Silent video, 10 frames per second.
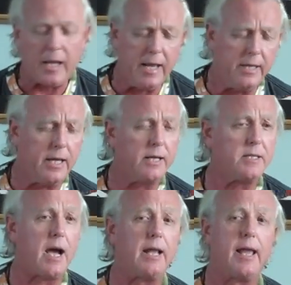India,
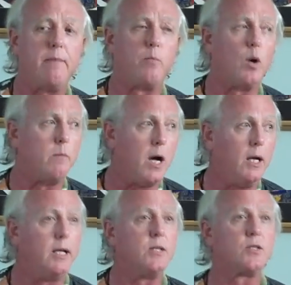Thailand, Burma,
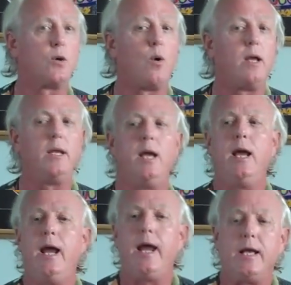and so on,
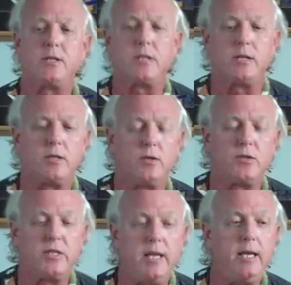is to
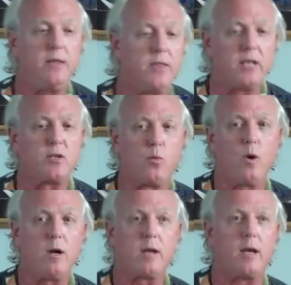see this
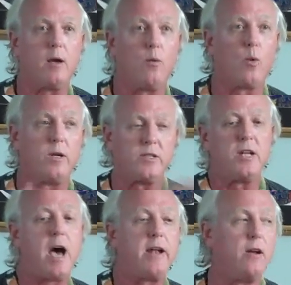work where it's
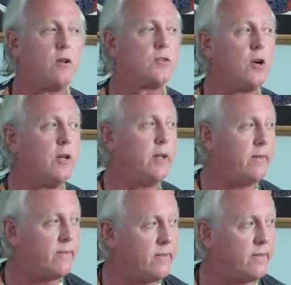not an alternative.